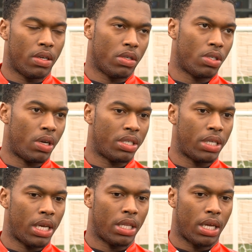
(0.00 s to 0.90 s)
So I'd
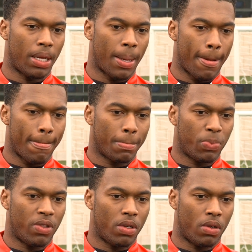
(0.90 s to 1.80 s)
say that
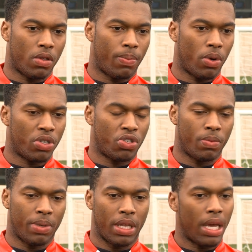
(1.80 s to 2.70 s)
the boys
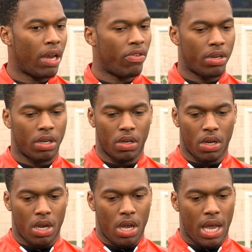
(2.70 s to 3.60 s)
should be there and
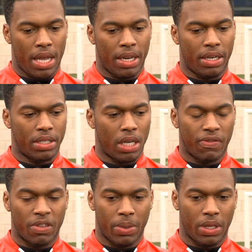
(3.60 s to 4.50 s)
they deserve
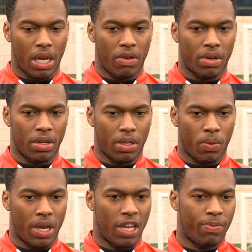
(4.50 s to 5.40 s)
to be there, and the
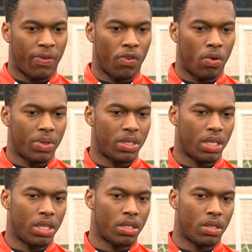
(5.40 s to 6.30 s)
way they've performed this
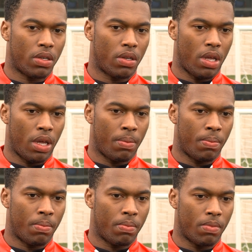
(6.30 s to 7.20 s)
season
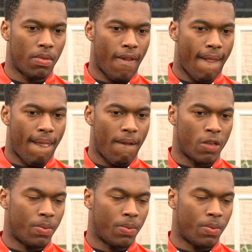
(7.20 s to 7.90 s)
has been